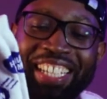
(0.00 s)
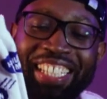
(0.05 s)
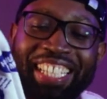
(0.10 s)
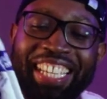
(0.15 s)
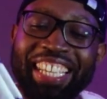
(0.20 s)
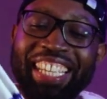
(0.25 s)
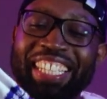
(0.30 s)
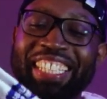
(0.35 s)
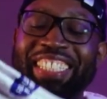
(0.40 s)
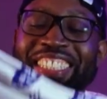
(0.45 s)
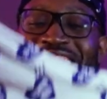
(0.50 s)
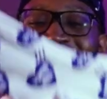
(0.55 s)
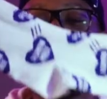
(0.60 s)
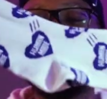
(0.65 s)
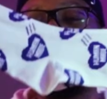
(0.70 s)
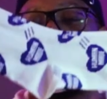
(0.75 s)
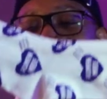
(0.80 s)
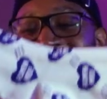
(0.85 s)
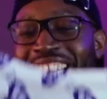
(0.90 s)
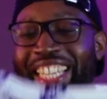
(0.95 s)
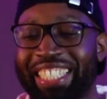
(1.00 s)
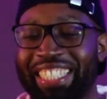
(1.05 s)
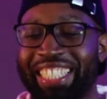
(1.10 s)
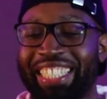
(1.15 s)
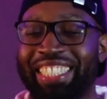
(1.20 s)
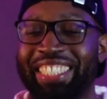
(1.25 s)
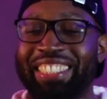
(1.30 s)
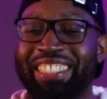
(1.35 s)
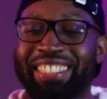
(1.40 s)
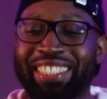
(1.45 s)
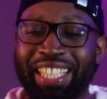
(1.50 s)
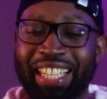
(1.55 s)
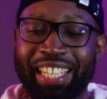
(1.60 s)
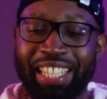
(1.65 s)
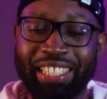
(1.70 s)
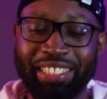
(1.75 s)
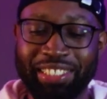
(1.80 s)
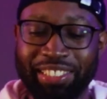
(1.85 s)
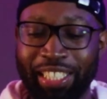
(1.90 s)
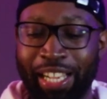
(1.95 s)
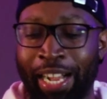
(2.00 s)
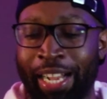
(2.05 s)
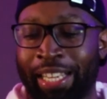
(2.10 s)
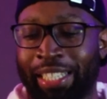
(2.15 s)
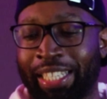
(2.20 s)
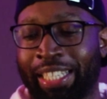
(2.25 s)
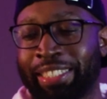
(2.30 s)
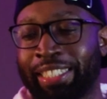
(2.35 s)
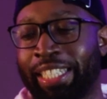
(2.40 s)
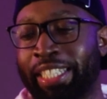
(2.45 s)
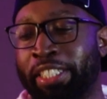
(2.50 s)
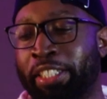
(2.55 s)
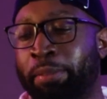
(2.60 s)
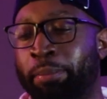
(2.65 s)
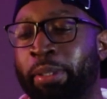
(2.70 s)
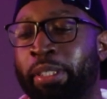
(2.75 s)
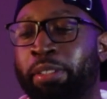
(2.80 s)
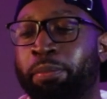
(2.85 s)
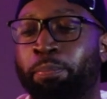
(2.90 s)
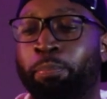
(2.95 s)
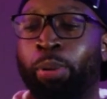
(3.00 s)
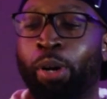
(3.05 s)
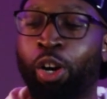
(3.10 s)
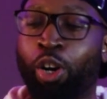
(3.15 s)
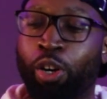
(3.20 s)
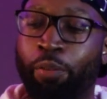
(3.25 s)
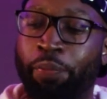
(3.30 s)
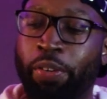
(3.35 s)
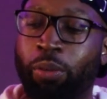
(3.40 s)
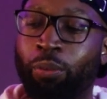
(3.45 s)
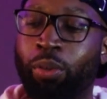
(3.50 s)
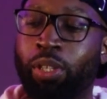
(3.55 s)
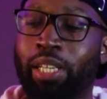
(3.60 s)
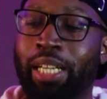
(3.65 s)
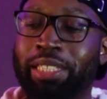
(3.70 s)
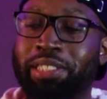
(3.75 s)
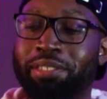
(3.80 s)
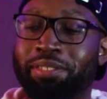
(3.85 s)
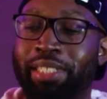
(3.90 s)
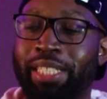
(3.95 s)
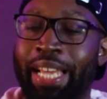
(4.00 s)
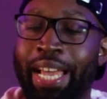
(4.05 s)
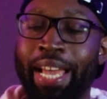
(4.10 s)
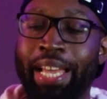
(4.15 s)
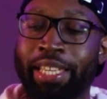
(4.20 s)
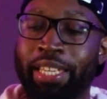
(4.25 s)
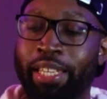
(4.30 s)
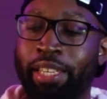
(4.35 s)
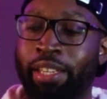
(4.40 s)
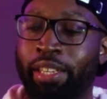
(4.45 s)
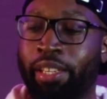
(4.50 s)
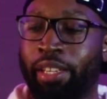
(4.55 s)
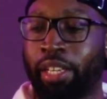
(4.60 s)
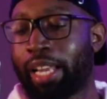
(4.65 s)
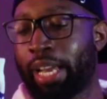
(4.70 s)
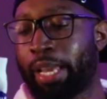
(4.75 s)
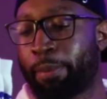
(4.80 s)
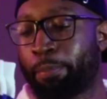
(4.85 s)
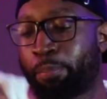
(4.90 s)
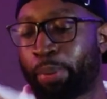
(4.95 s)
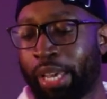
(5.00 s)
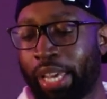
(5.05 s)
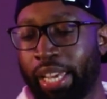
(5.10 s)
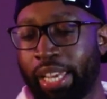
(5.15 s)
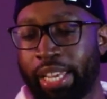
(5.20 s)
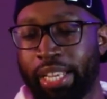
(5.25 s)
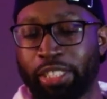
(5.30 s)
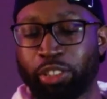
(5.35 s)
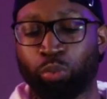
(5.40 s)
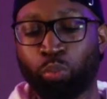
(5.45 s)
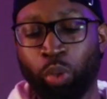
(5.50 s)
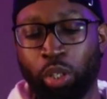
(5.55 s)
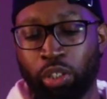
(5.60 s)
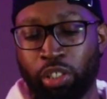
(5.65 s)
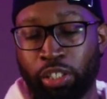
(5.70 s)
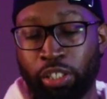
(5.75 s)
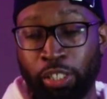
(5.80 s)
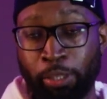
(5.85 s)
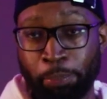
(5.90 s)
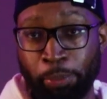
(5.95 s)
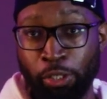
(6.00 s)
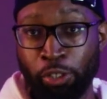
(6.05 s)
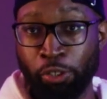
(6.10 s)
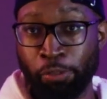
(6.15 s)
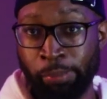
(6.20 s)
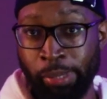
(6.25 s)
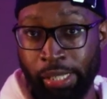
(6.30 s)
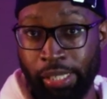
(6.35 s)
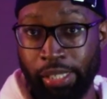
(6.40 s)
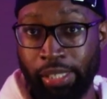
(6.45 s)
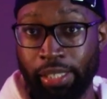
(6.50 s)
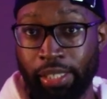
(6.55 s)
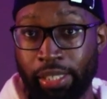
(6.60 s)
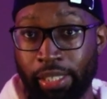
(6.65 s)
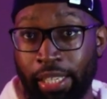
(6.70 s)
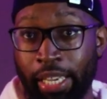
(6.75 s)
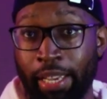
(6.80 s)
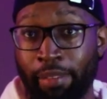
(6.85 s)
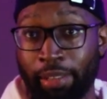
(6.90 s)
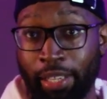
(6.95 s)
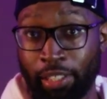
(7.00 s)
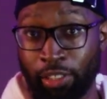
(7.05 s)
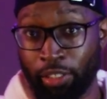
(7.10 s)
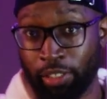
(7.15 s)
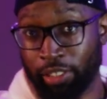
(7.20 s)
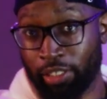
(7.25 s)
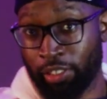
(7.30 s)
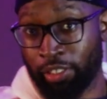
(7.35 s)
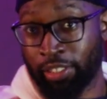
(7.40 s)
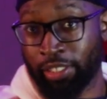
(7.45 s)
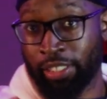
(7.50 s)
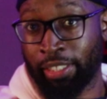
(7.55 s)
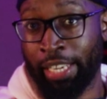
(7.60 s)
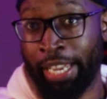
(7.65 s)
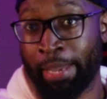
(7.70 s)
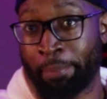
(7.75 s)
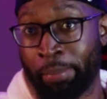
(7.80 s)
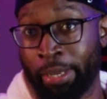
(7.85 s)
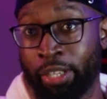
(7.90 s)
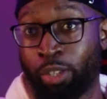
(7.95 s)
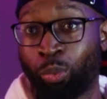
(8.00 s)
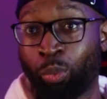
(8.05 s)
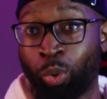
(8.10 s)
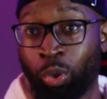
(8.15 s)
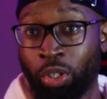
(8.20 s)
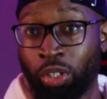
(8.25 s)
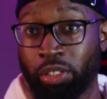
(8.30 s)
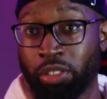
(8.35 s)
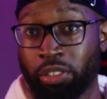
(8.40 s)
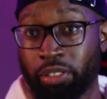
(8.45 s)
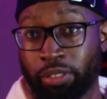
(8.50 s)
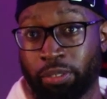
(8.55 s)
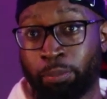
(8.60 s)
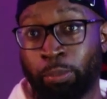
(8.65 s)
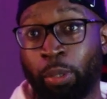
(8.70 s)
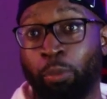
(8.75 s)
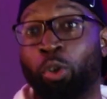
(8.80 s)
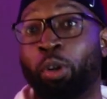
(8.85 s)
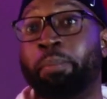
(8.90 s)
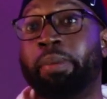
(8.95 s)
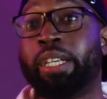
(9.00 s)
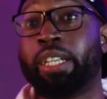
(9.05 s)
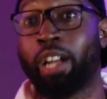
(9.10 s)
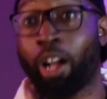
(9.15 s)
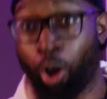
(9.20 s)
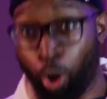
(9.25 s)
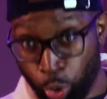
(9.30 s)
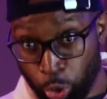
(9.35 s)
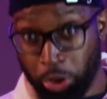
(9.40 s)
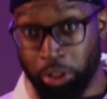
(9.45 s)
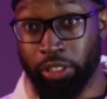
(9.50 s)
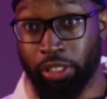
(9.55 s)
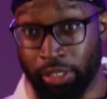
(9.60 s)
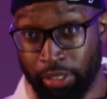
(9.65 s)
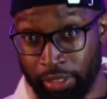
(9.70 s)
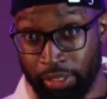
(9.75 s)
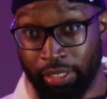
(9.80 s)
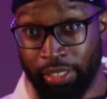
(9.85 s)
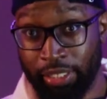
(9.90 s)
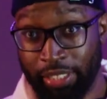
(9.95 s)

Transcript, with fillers: yeah, so I decided to get these socks. I think they'd be perfect with like some khaki like pants, roll it up a little bit, have like a little like it be in the water, but we're gonna be in the ocean.